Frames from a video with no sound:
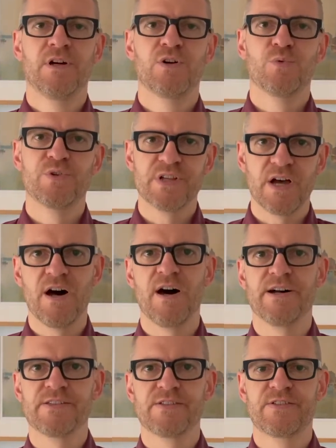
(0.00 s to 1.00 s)
was
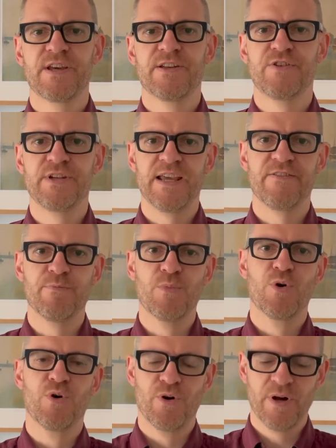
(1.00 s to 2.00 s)
asked to give
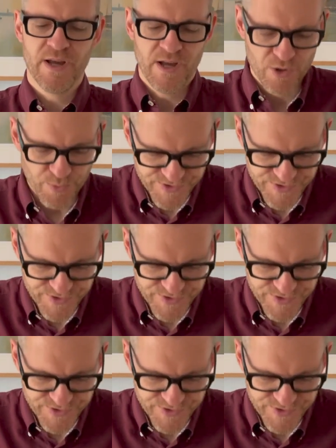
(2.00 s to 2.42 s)
more, was